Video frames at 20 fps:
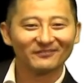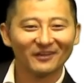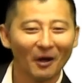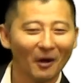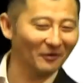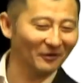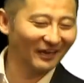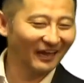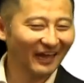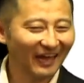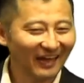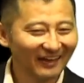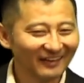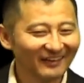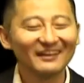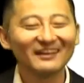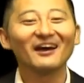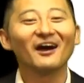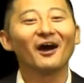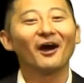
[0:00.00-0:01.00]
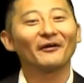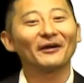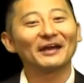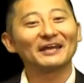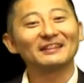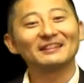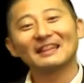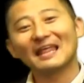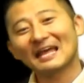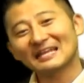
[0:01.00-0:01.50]
Okay? All
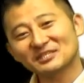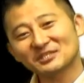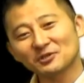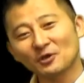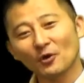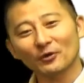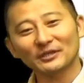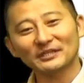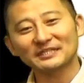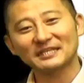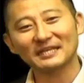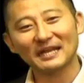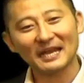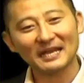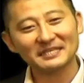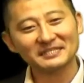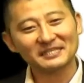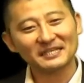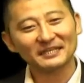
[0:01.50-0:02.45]
right, let's go to today's